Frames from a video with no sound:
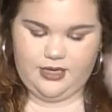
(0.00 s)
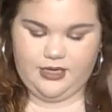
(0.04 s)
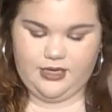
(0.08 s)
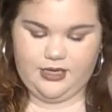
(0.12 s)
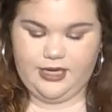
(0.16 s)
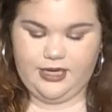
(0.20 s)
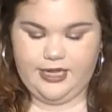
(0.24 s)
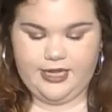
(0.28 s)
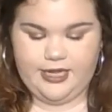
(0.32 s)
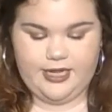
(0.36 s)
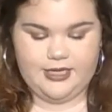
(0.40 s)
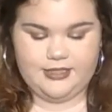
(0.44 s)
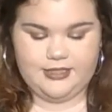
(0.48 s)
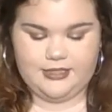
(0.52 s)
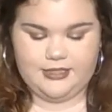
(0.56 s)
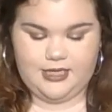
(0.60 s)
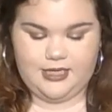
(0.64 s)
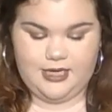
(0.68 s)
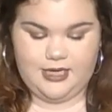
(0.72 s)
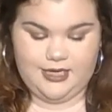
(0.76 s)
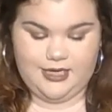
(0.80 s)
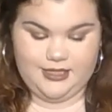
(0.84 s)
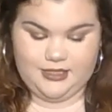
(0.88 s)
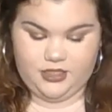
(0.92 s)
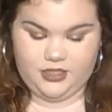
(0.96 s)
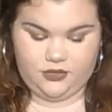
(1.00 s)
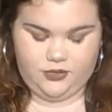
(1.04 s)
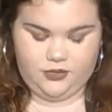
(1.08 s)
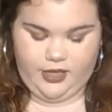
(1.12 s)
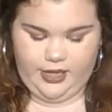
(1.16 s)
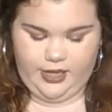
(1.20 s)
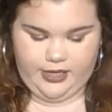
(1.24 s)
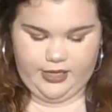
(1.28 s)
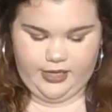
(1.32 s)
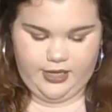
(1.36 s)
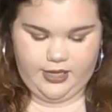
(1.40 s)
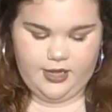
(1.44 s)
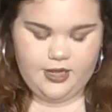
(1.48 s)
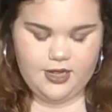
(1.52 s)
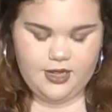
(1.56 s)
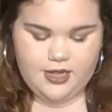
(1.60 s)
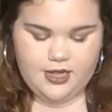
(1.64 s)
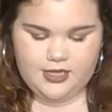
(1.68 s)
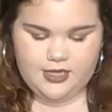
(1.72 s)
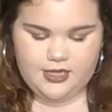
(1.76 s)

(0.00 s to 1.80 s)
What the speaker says: on hand and I don't like it.